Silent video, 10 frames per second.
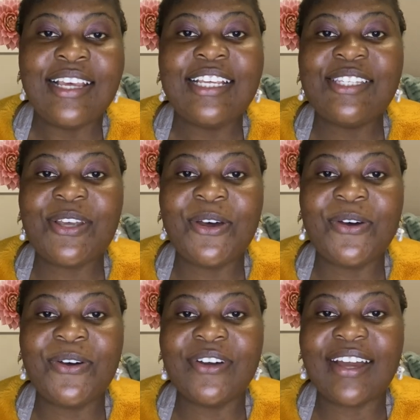
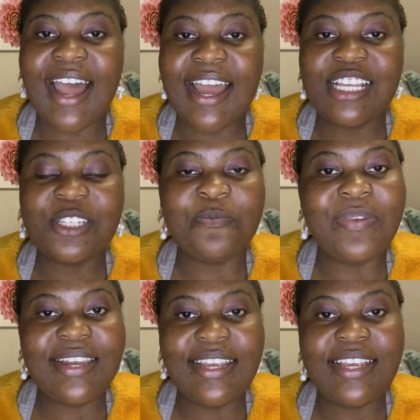So guys,
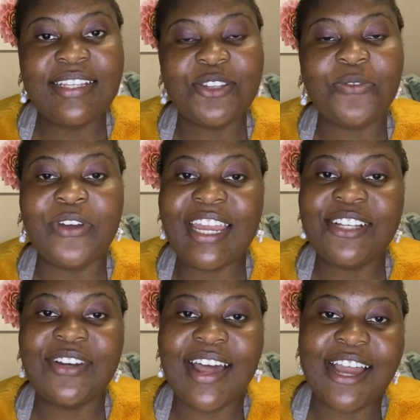please don't forget
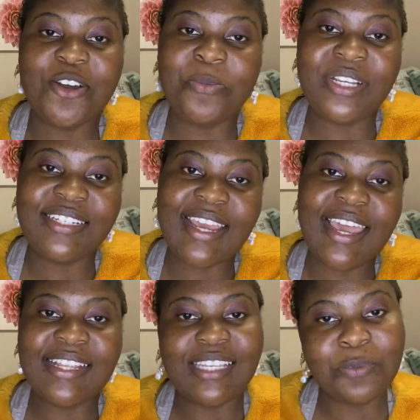to like, comment, share,
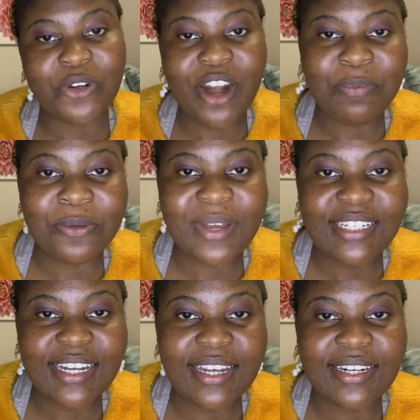and subscribe to my
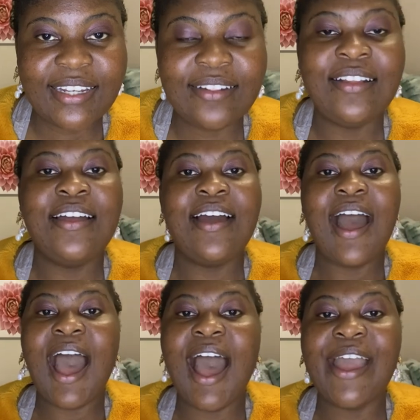channel.
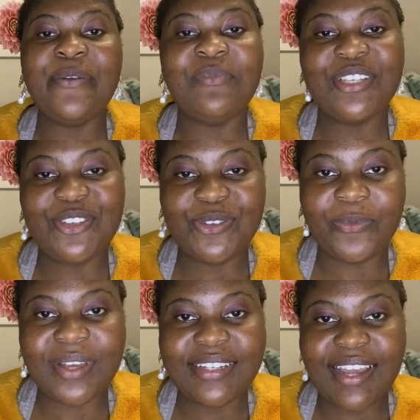I miss you so
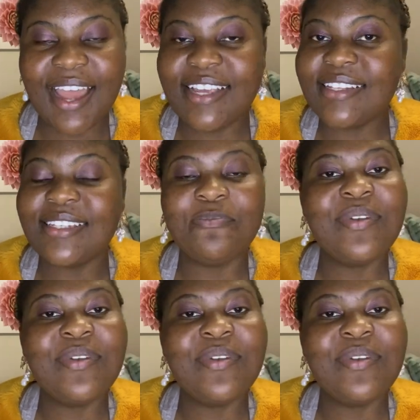much, guys.